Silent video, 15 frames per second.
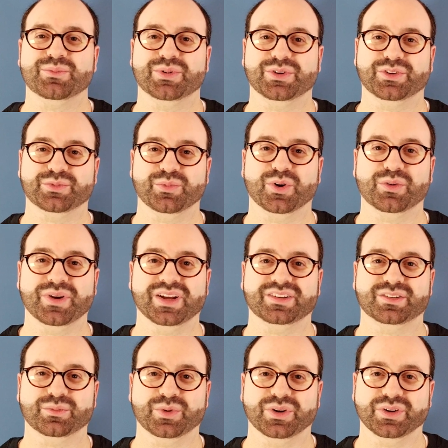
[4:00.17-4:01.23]
produce more
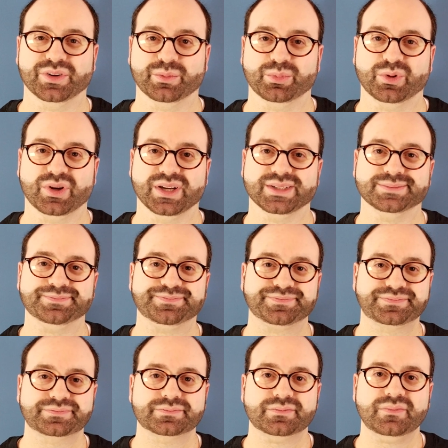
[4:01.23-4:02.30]
ransomware and deploy it.
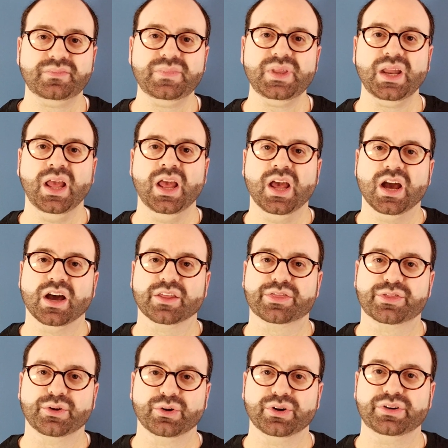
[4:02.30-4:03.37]
A
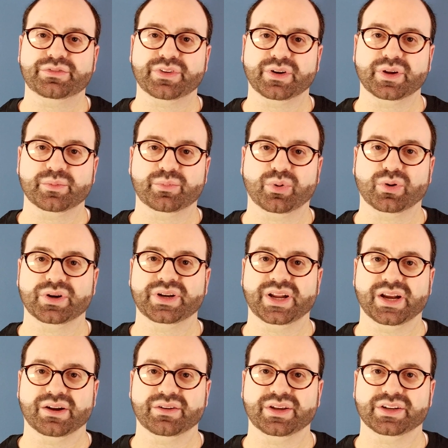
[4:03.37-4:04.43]
third very important
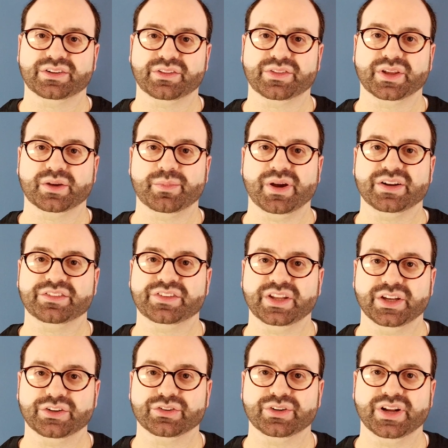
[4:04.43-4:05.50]
area to think about is the
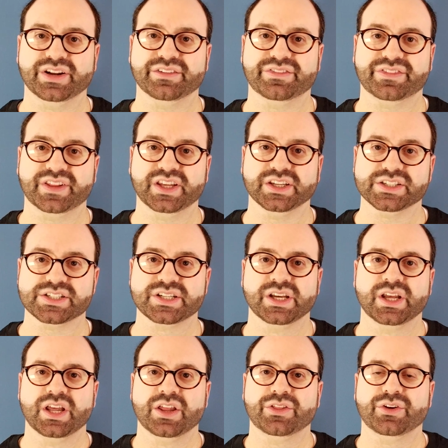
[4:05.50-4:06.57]
Internet of Things.
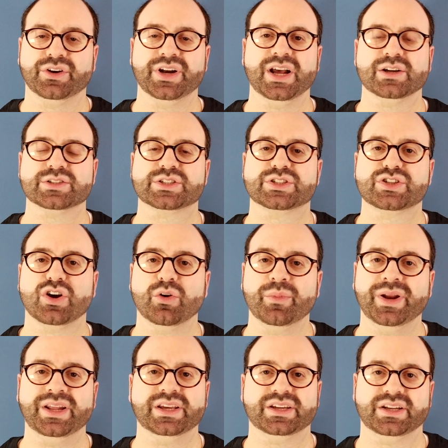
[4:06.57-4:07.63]
There are now so
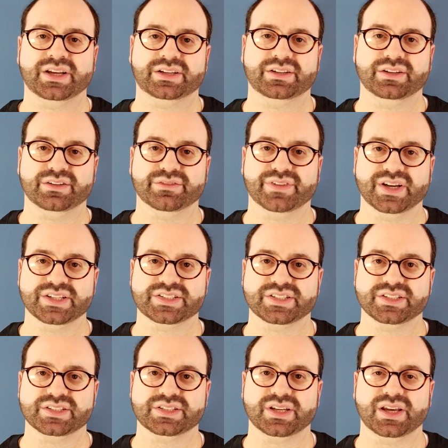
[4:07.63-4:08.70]
many connected
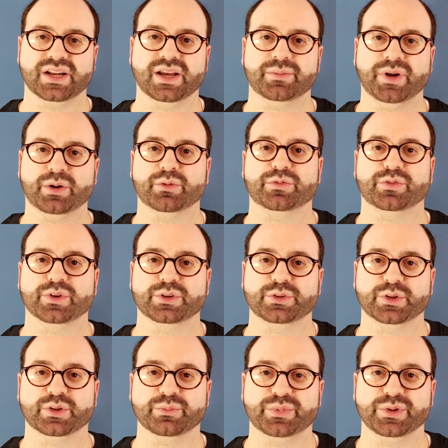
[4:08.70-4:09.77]
devices, and I'm not referring
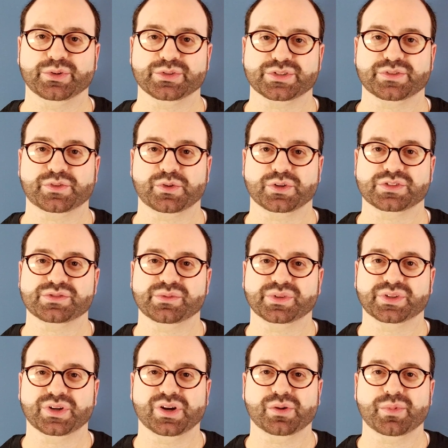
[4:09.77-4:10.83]
to computers, of course, when we
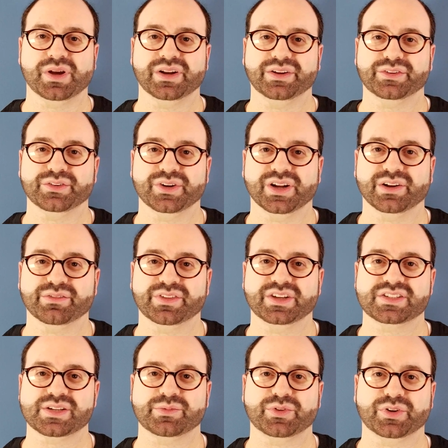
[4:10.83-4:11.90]
talk about Internet of
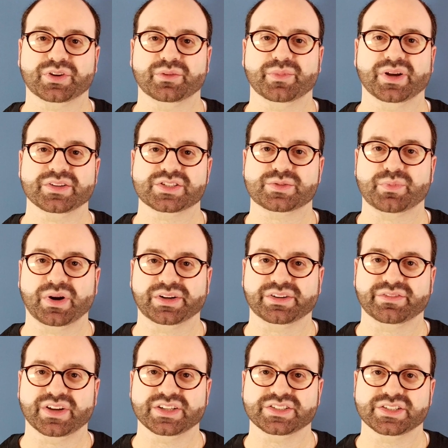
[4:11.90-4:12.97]
Things. I'm talking about smart
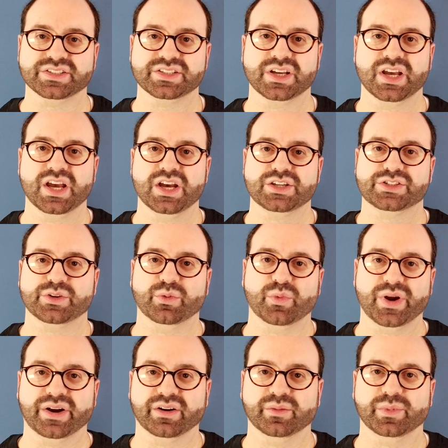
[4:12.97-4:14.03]
devices, so
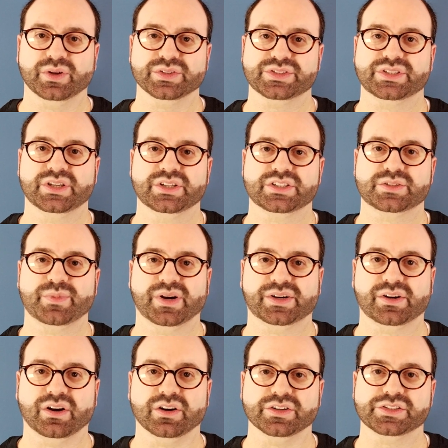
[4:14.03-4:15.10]
wearables, smart
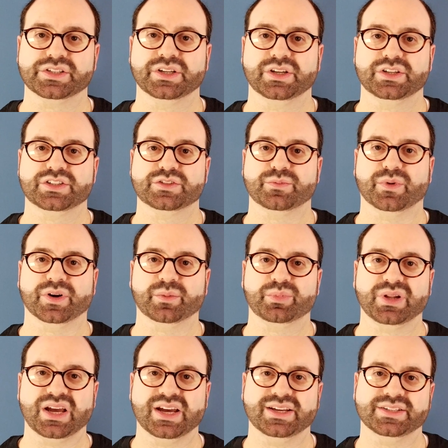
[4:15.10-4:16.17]
cars, smart
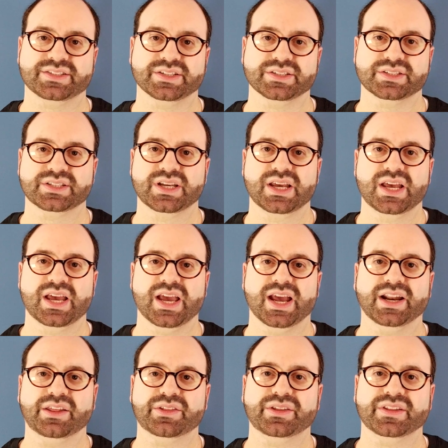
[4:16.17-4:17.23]
appliances,
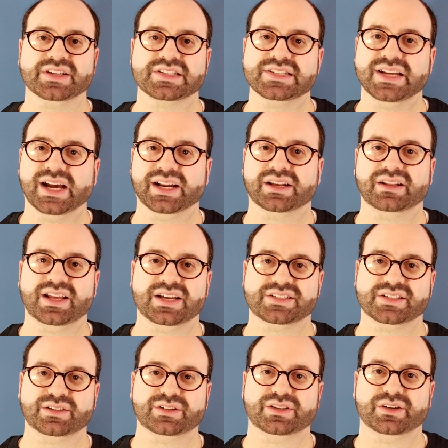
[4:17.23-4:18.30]
anything that's not a
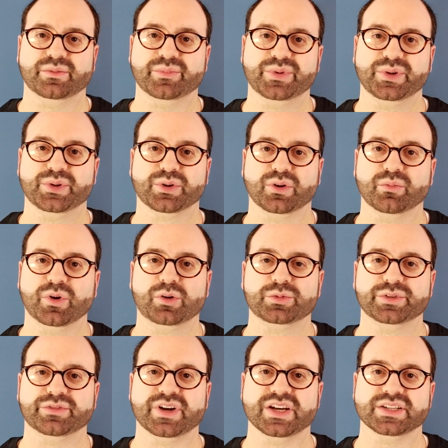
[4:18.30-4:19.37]
classic computer or mobile
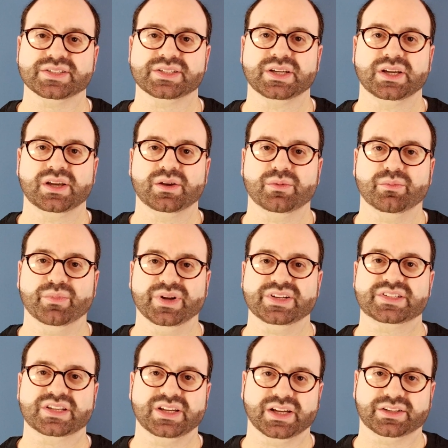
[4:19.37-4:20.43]
device, but
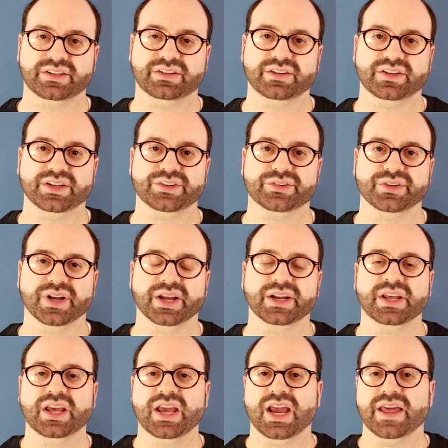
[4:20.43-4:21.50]
is connected to the Internet.
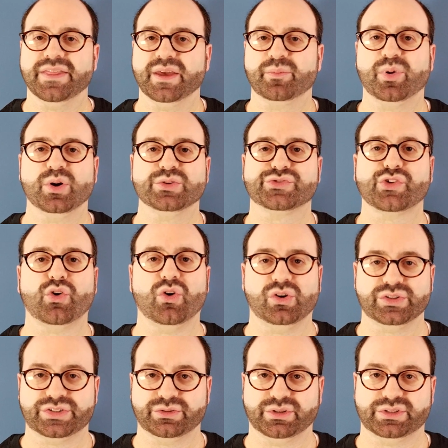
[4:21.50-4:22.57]
And they pose
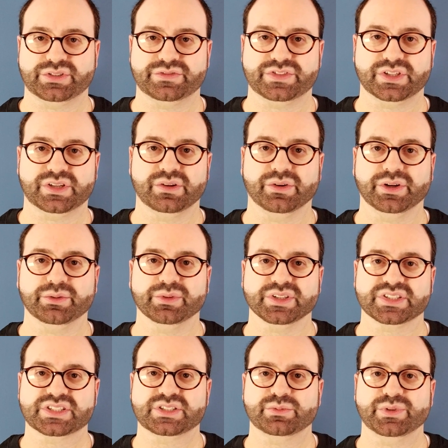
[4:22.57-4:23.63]
all sorts of security
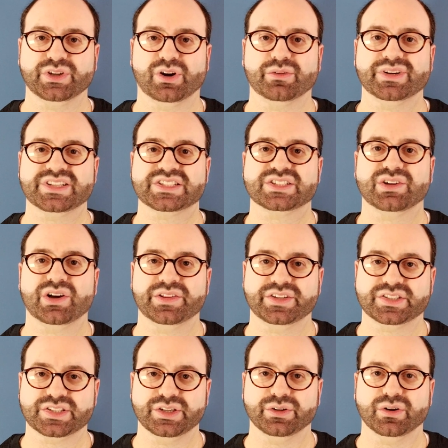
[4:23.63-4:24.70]
risks. We already saw
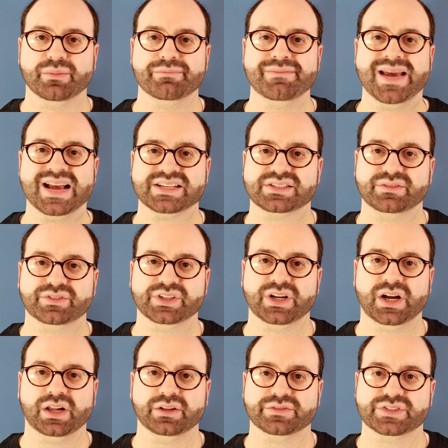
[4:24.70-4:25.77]
this year a massive
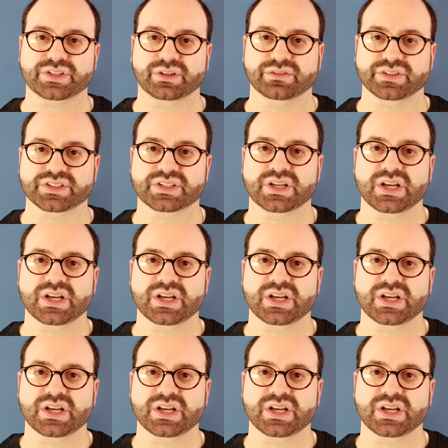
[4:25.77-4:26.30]
denial of service